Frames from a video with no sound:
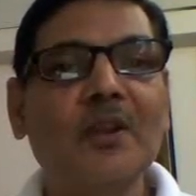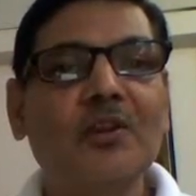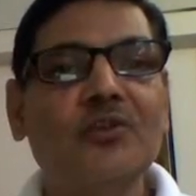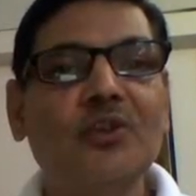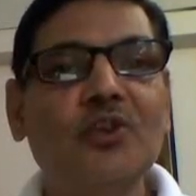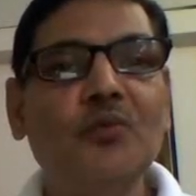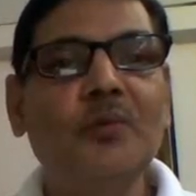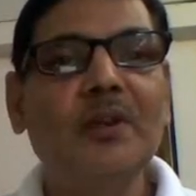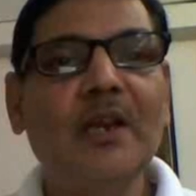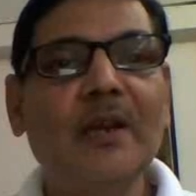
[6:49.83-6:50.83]
So you
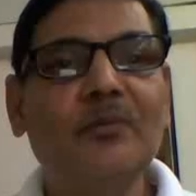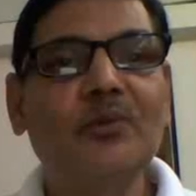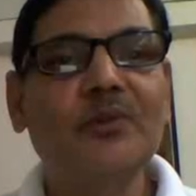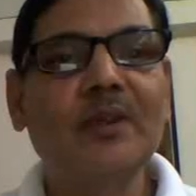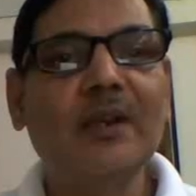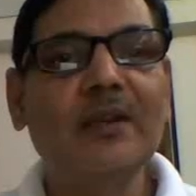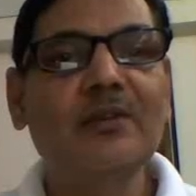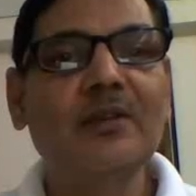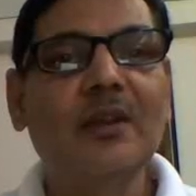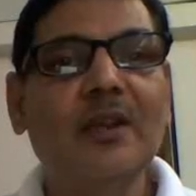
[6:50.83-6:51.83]
will have to
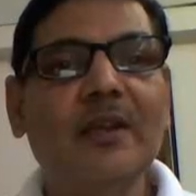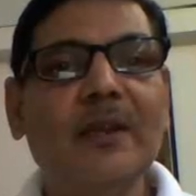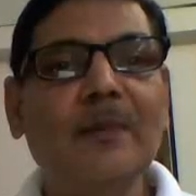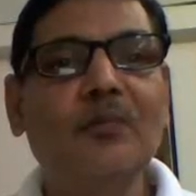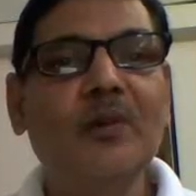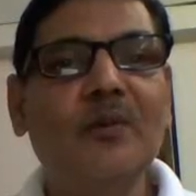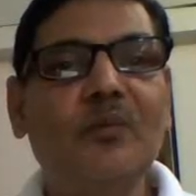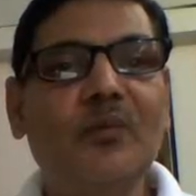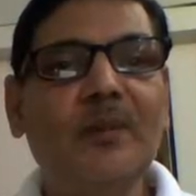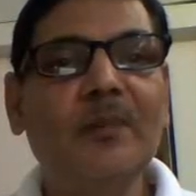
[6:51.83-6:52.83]
select F1
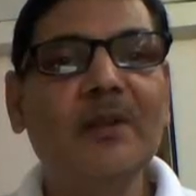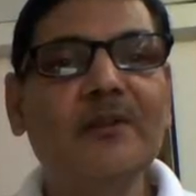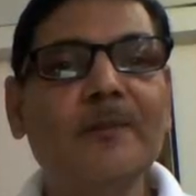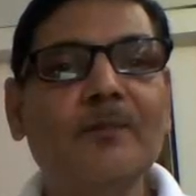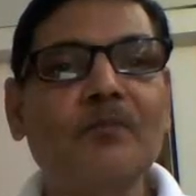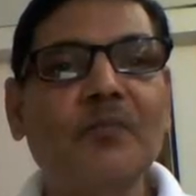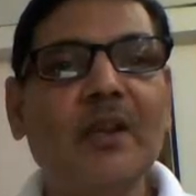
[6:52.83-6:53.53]
females,